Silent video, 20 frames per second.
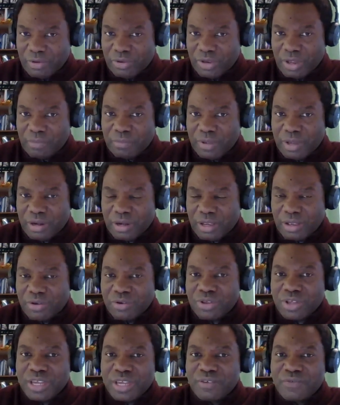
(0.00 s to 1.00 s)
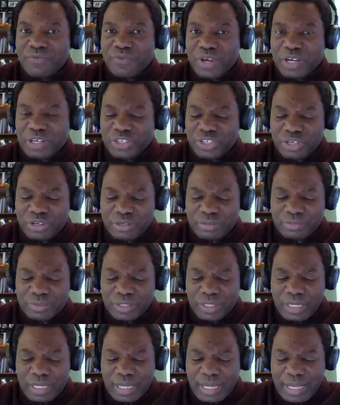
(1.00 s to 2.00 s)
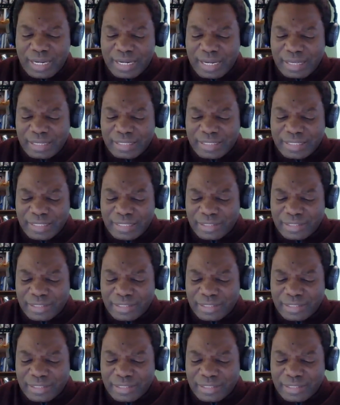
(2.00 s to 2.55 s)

American King Version, and